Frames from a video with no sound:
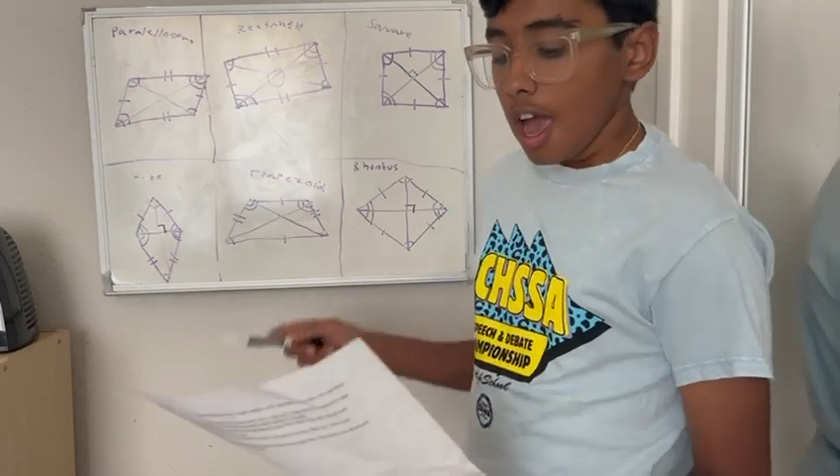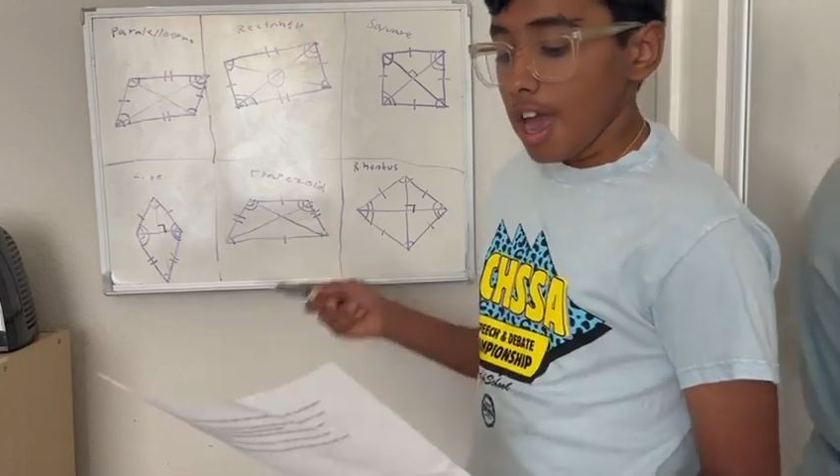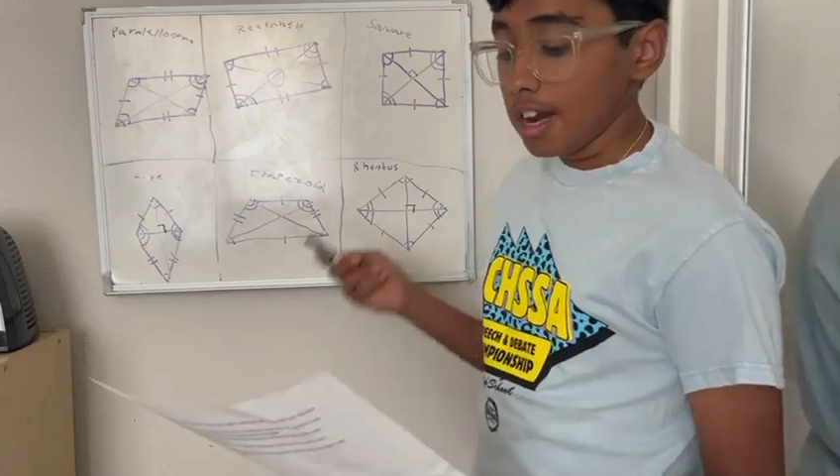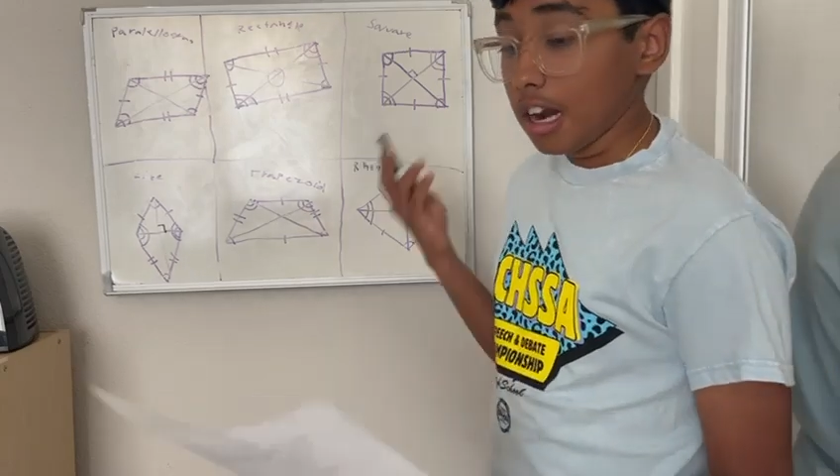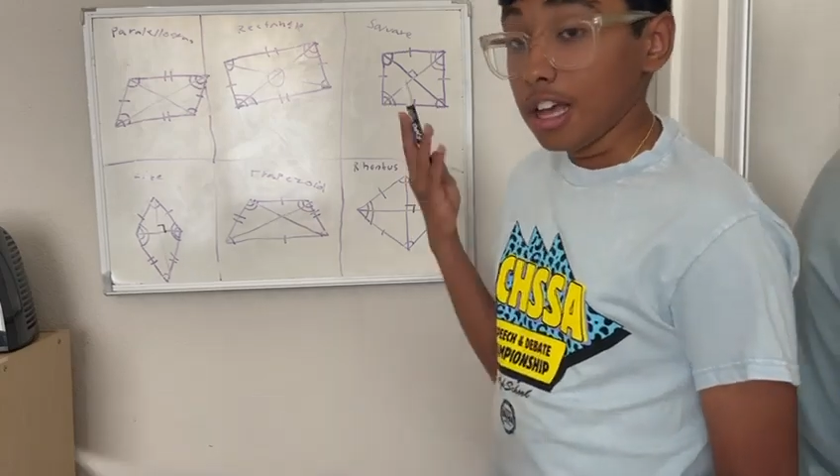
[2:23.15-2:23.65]

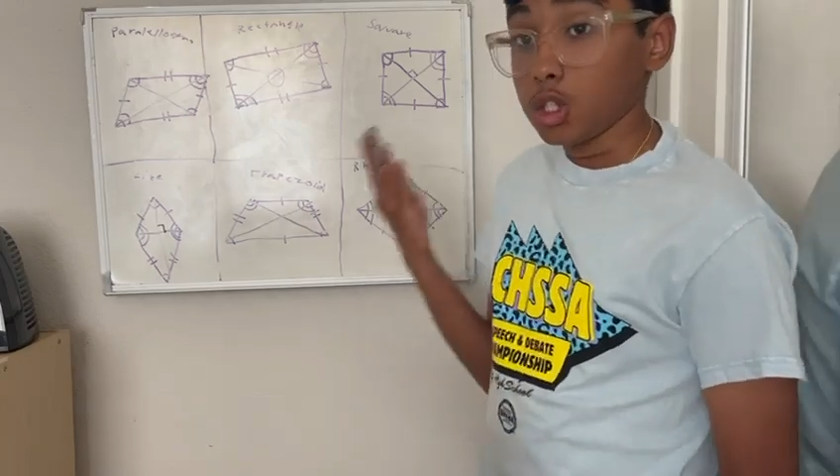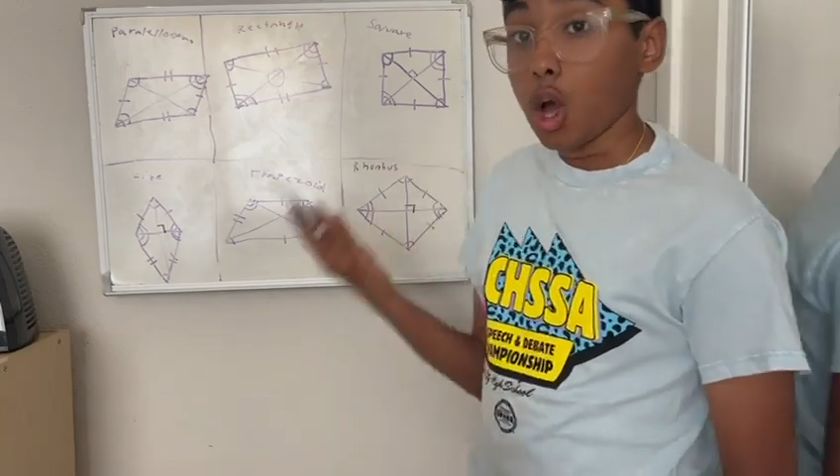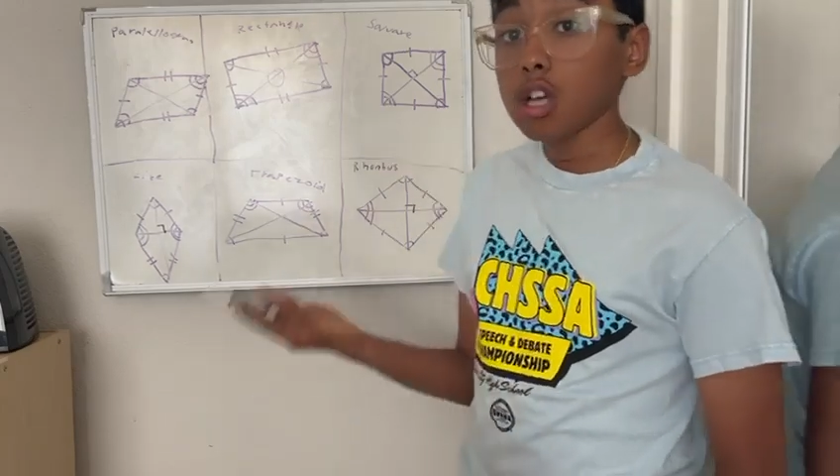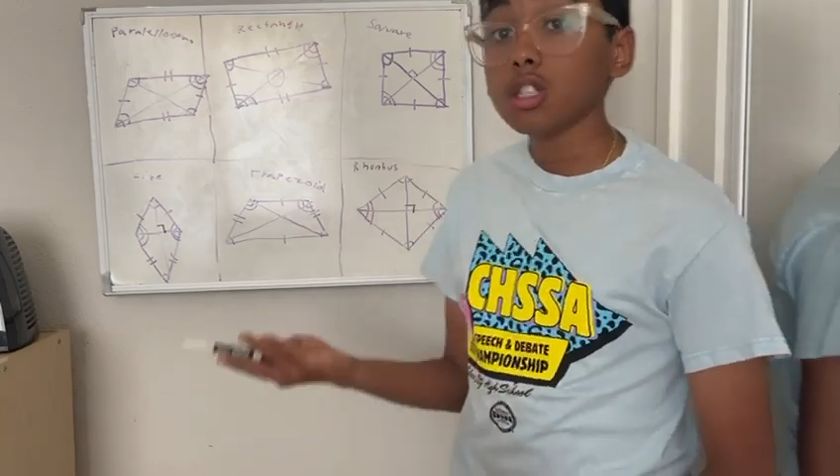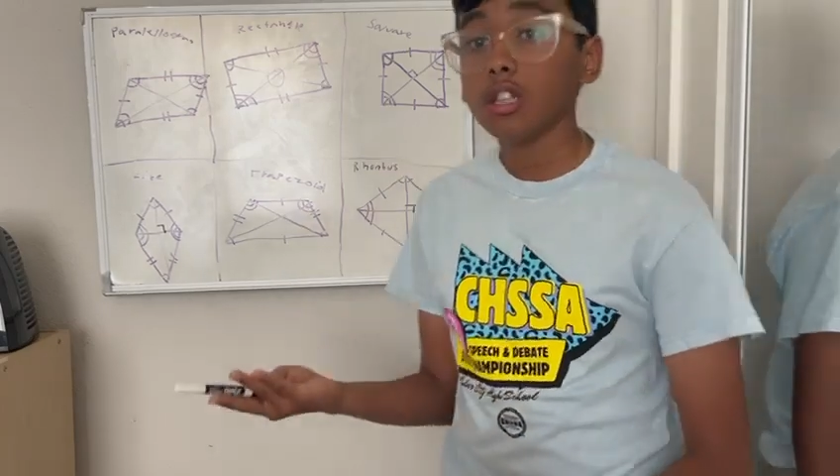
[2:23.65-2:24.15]
In an
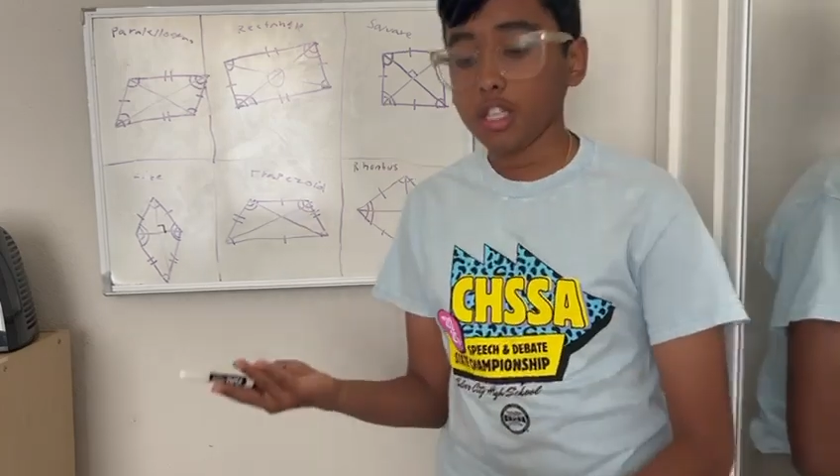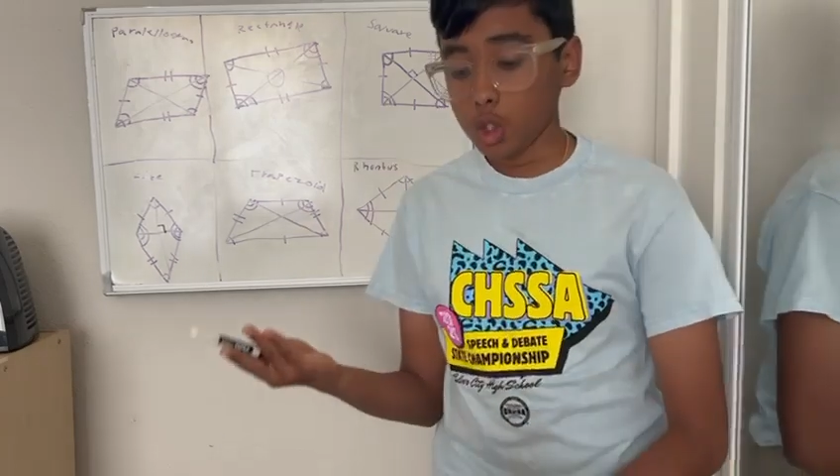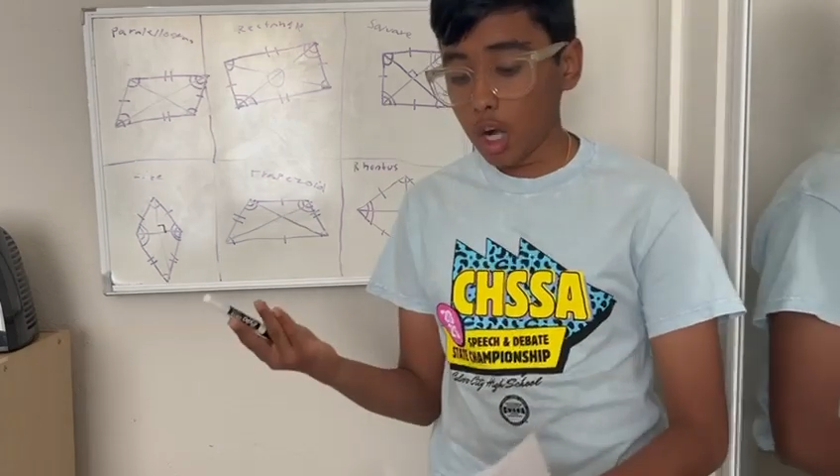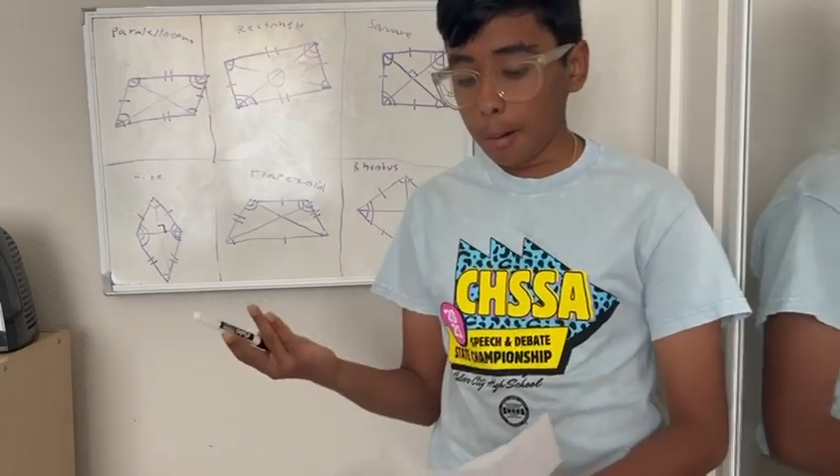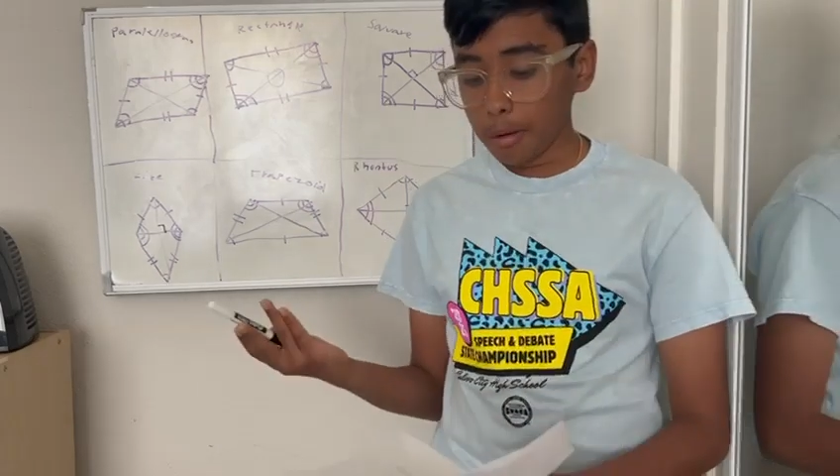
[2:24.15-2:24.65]
isosceles
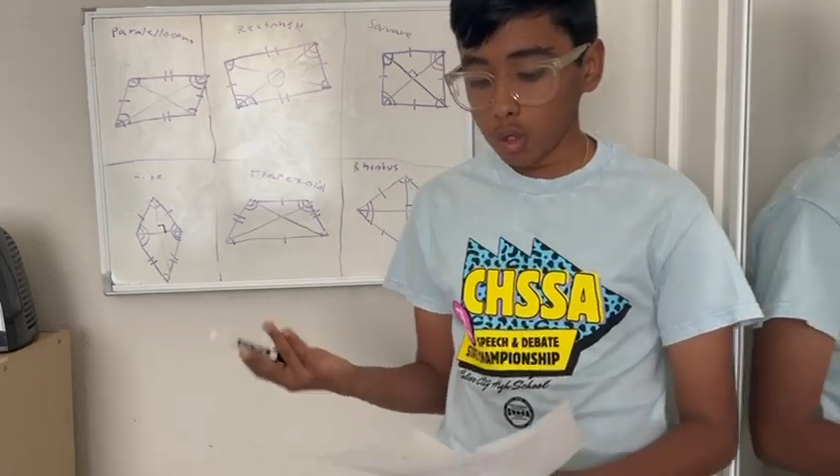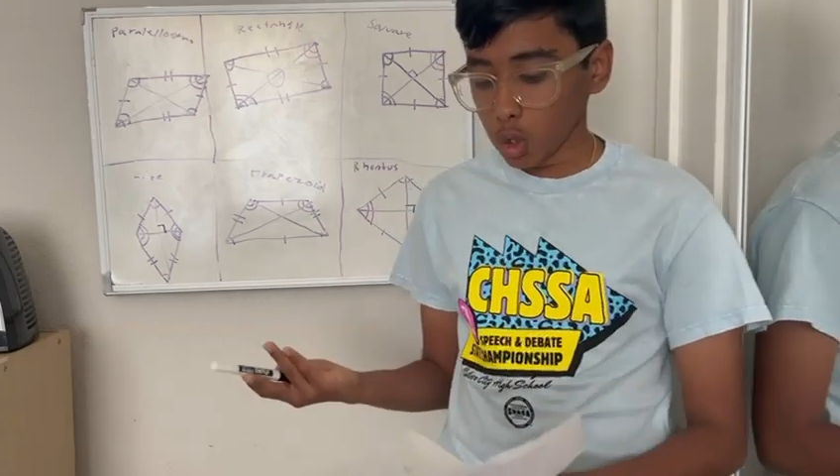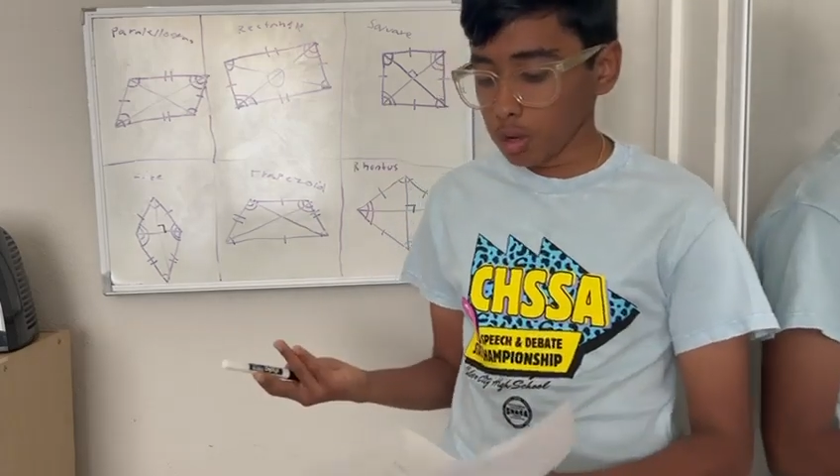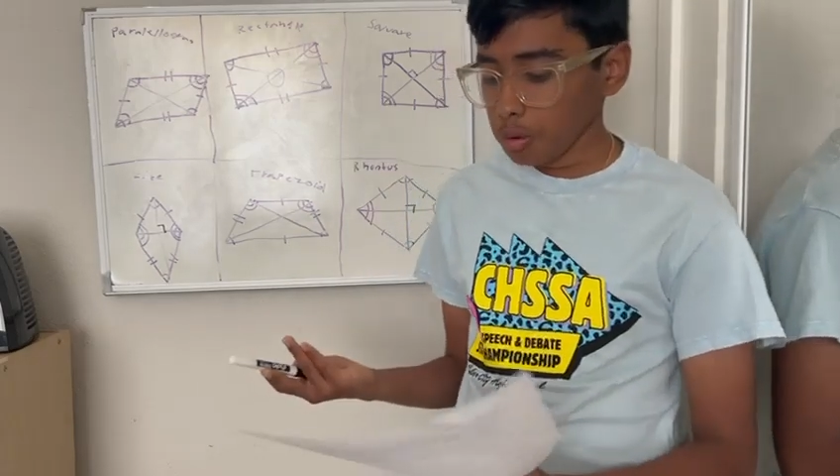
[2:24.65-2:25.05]
trapezoid,